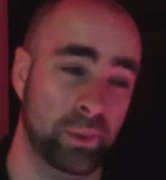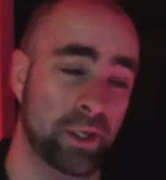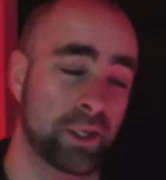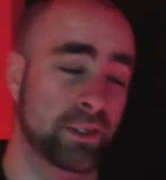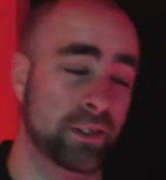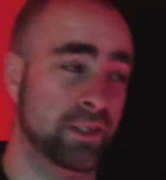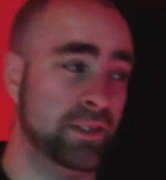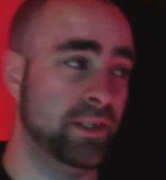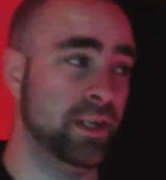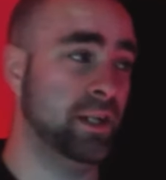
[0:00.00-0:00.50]
It
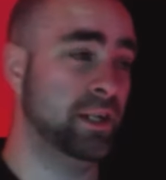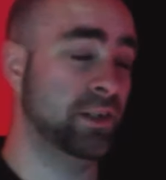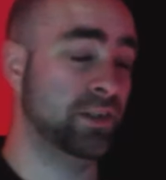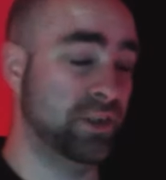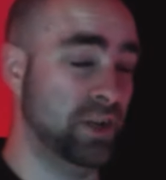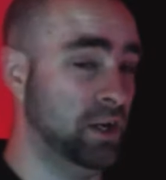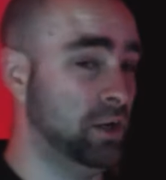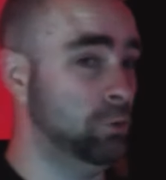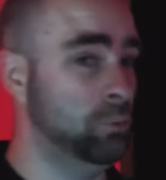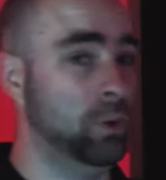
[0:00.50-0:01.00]
did take a
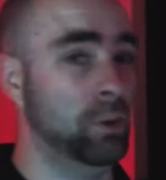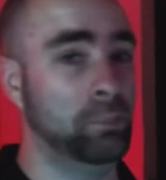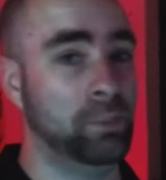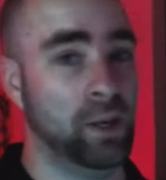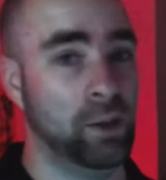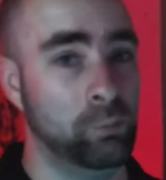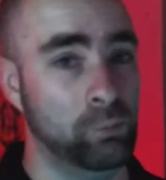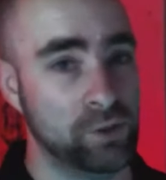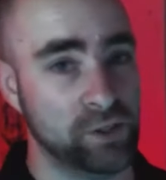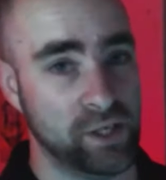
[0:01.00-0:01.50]
second
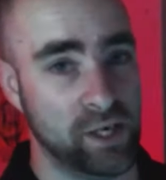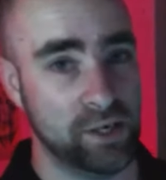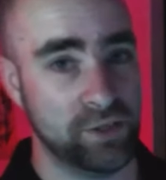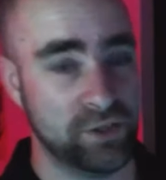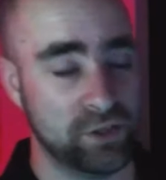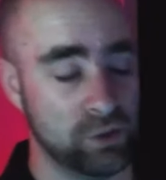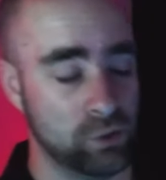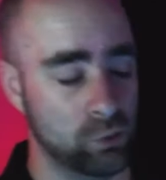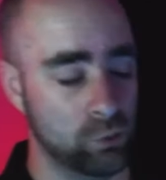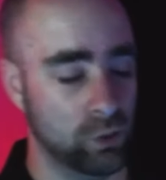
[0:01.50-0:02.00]
webcam, which I had
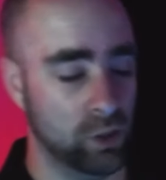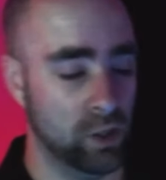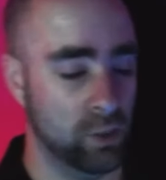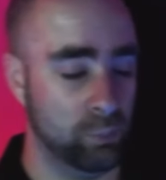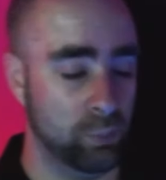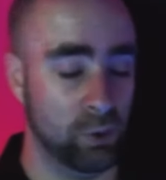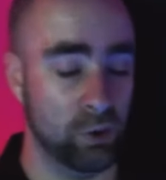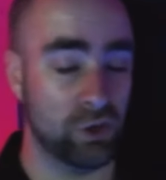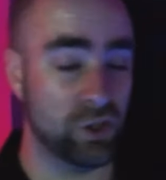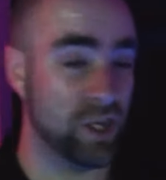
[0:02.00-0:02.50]
to
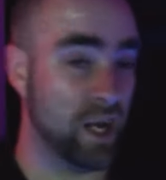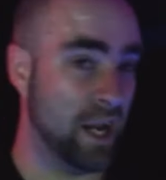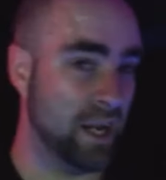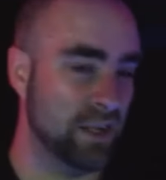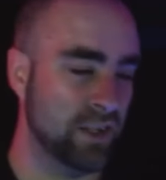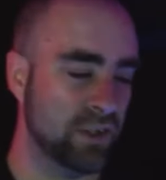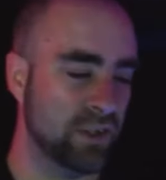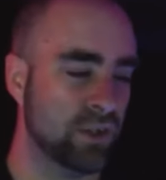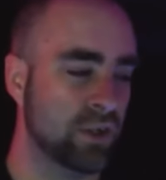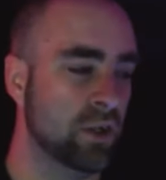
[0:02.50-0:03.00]

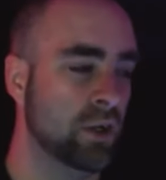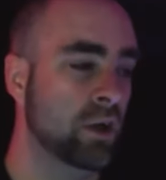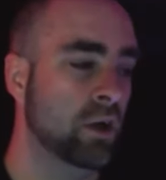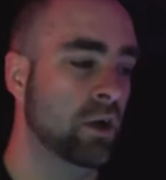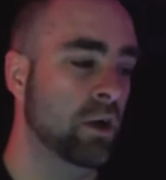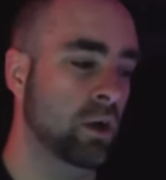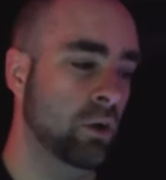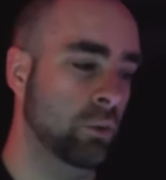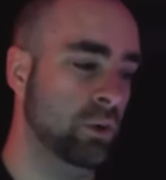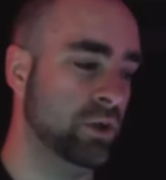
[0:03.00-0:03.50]
purchase,
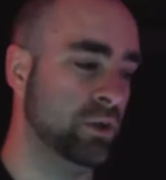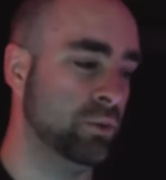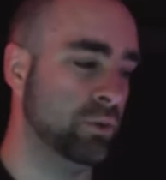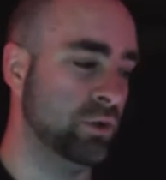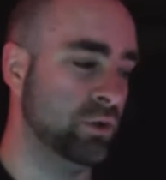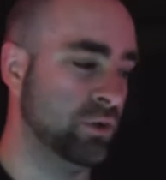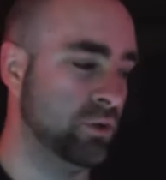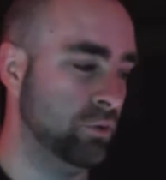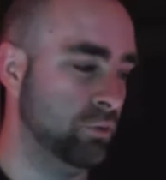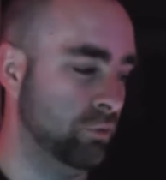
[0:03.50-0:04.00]
which
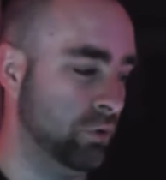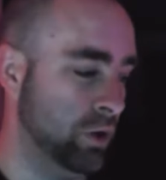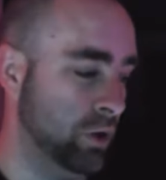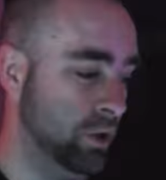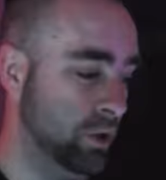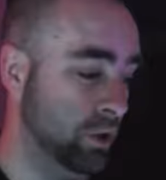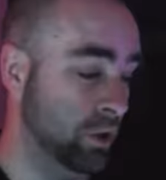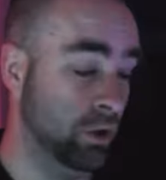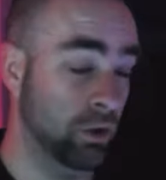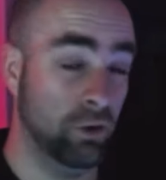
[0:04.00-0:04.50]
was
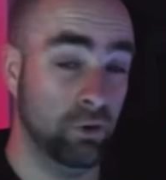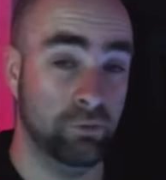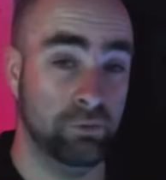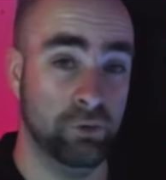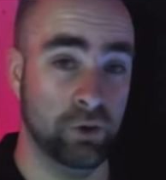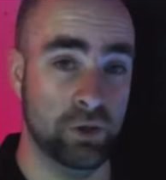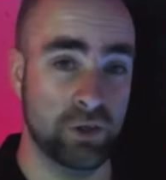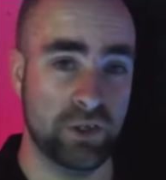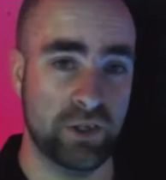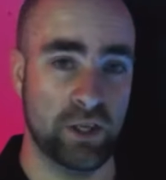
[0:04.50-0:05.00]
a lot of
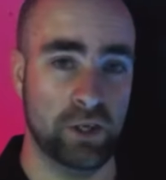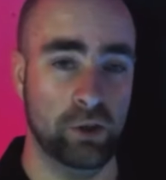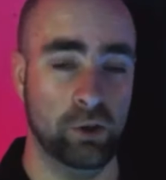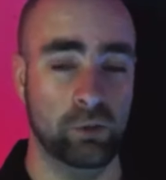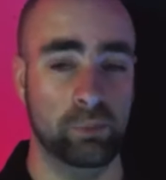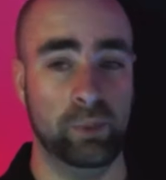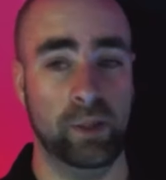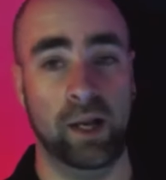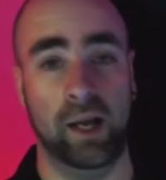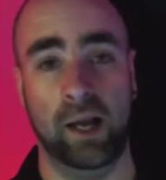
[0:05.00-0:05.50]
fun setting
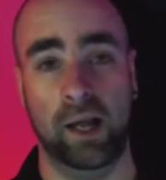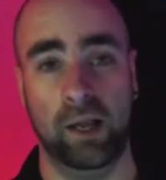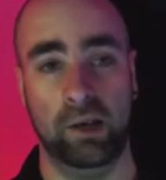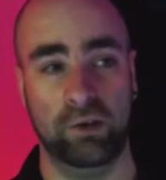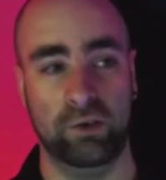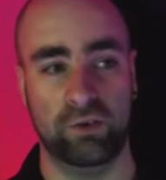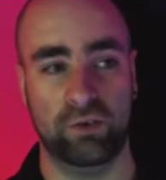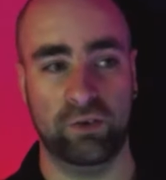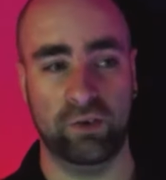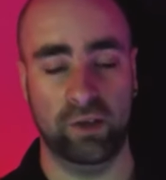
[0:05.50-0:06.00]
up,
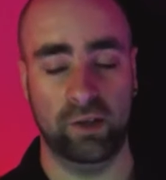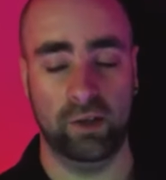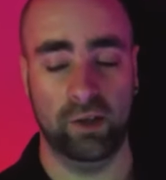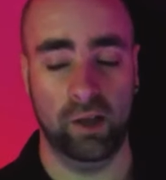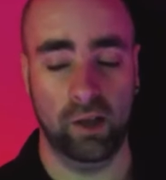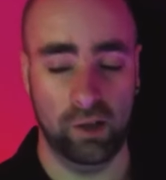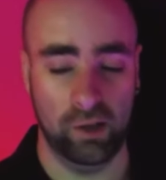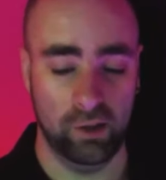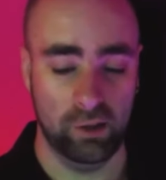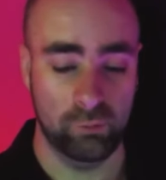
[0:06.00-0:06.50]
and
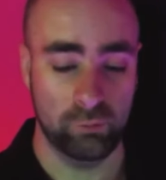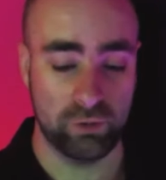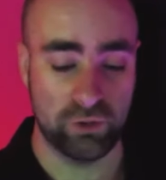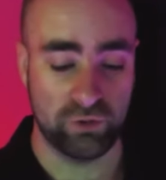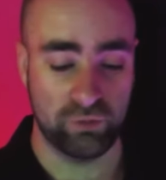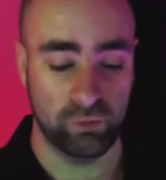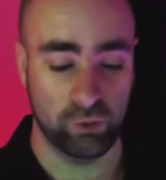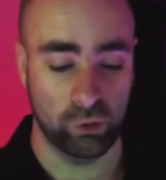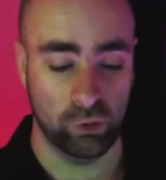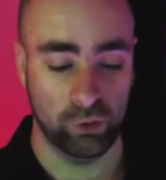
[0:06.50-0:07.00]
it was
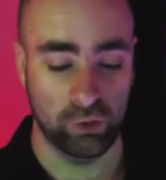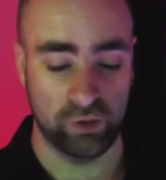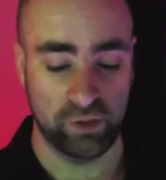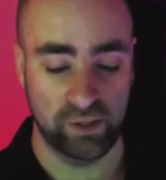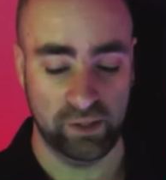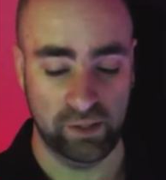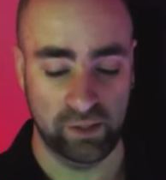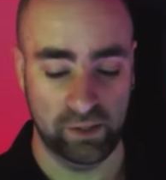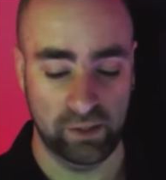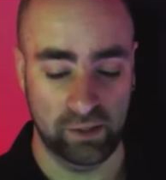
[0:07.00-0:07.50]
for
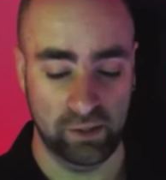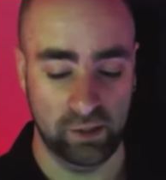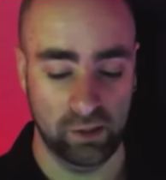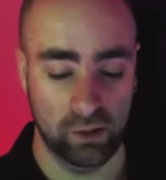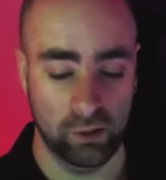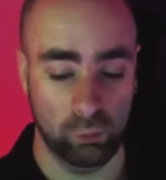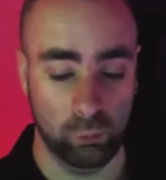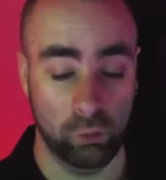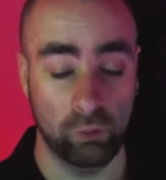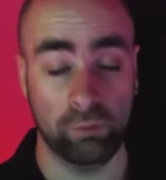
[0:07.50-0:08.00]
the
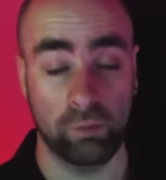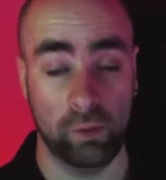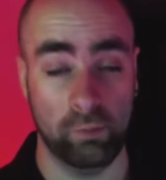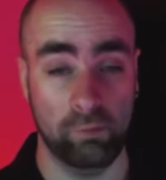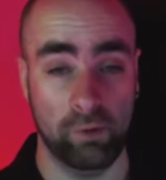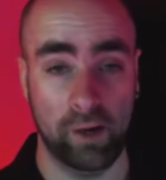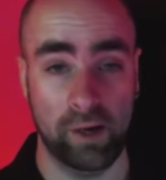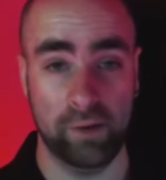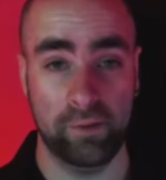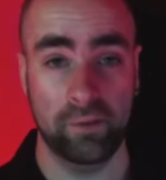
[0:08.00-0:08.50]
Warframe
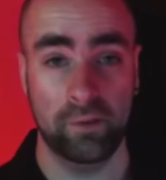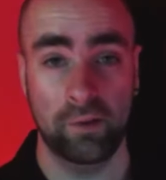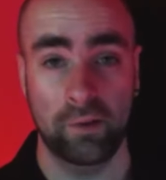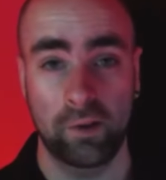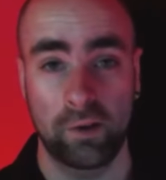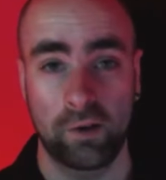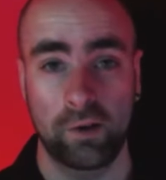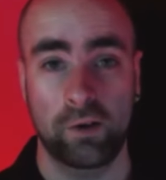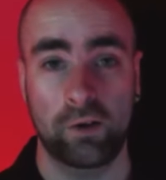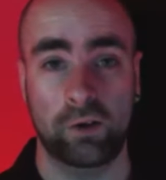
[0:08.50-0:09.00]
raid,
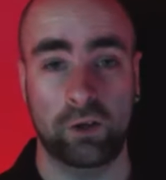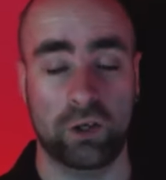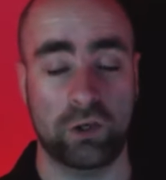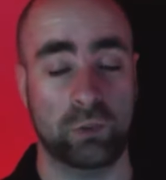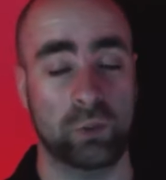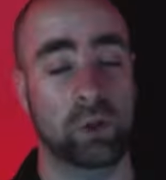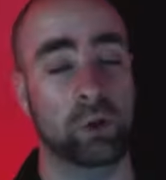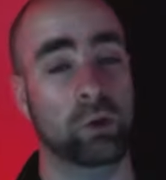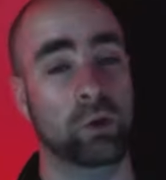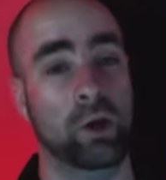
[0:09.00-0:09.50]
because
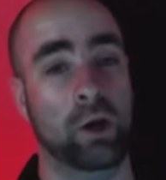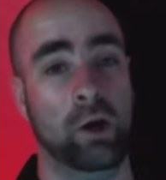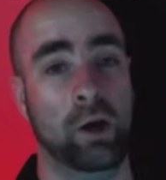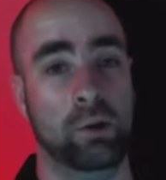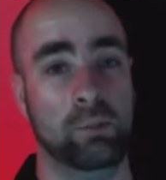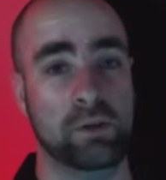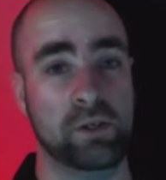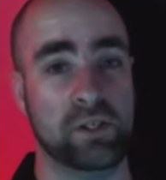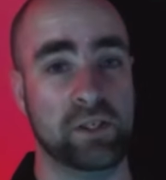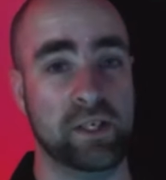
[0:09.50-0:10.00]
we all know how
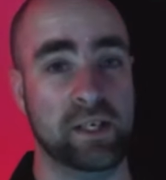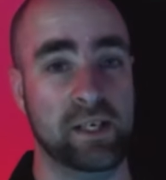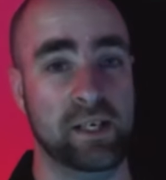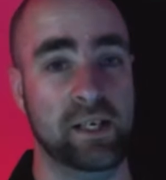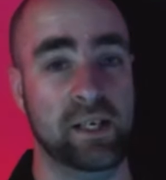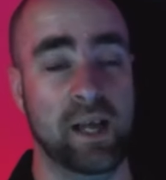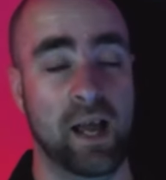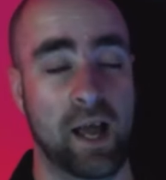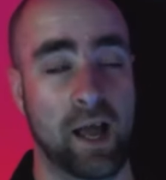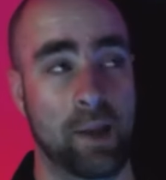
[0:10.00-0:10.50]
much
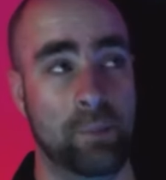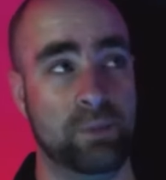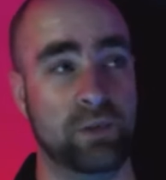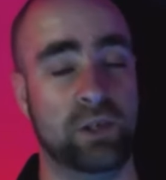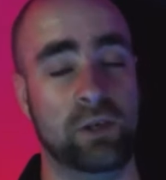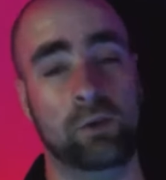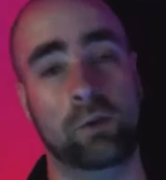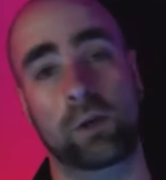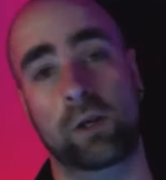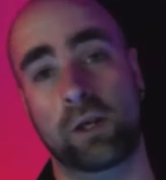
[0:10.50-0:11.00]
they
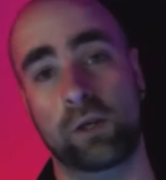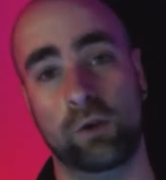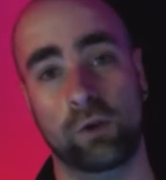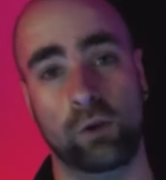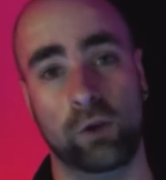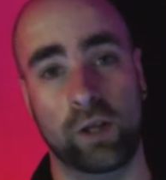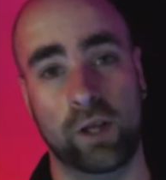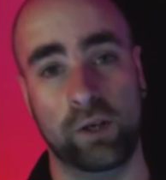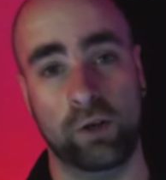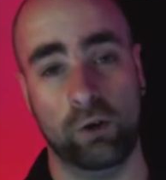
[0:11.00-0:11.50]
absolutely
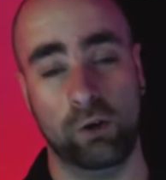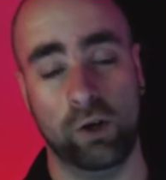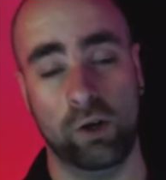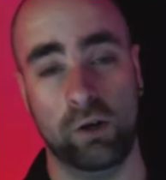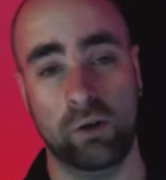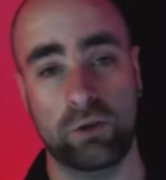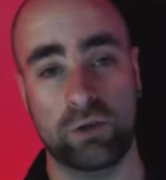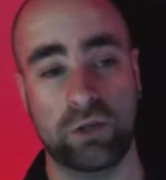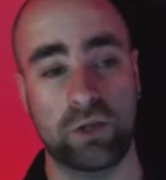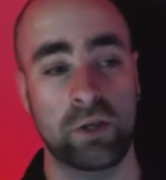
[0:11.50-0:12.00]
adore their
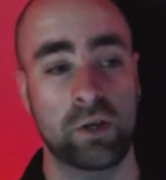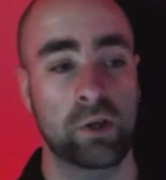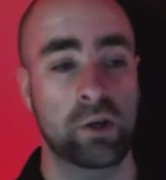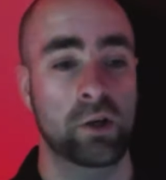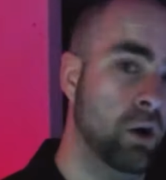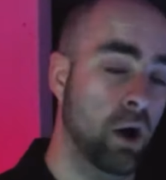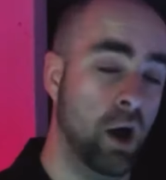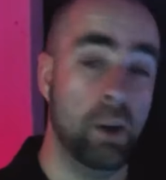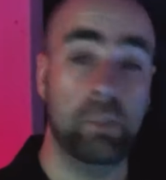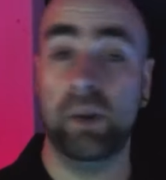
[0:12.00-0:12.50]
doggos.
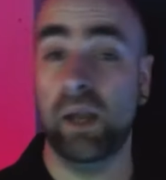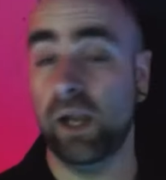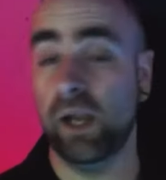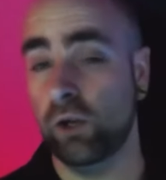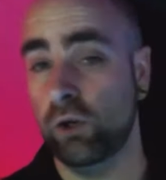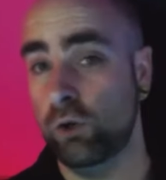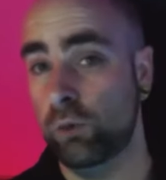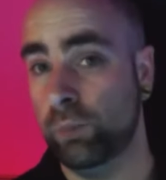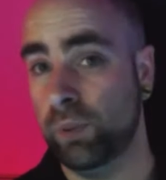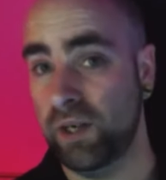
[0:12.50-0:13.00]
I'm getting
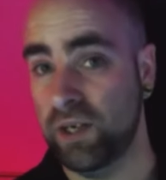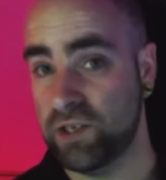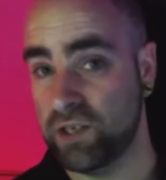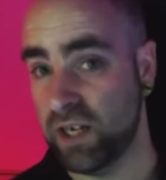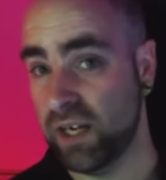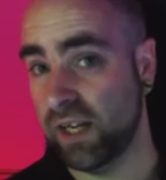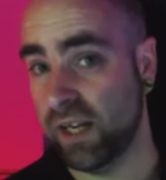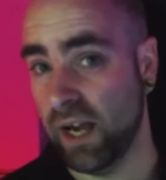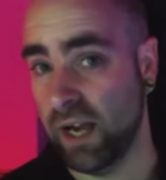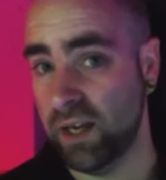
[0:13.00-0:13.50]
a new
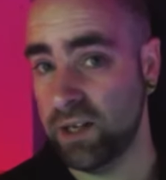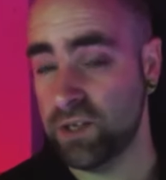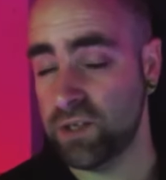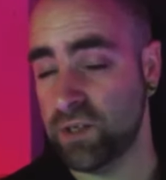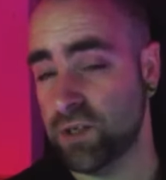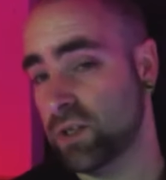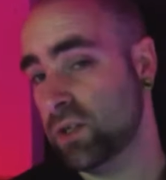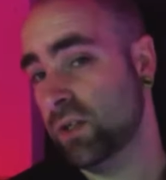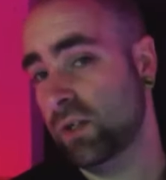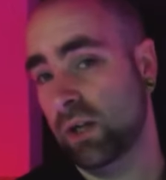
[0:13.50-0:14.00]
PC
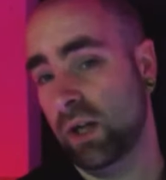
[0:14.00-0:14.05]
case.